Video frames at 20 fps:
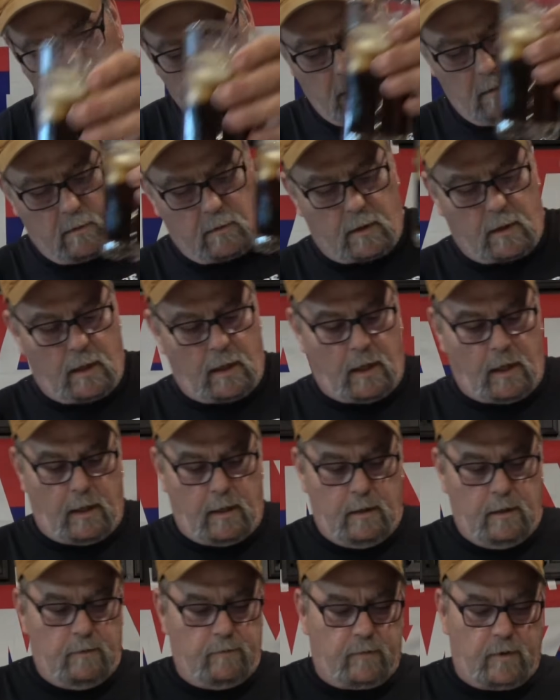Okay,
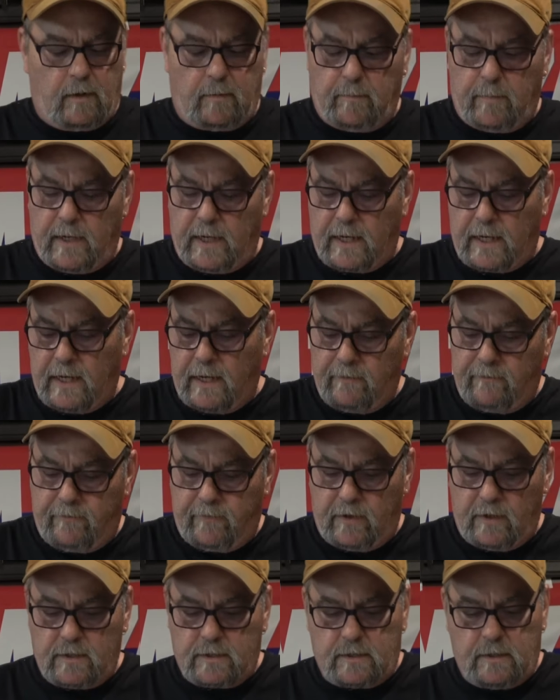I've got bag A
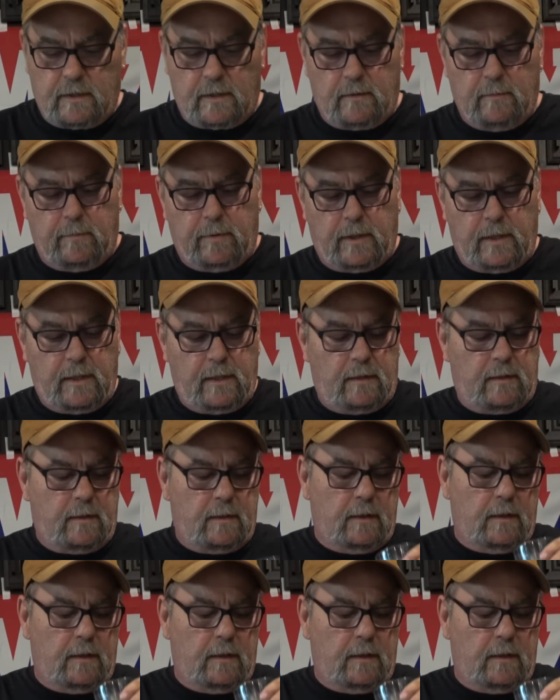finished and complete,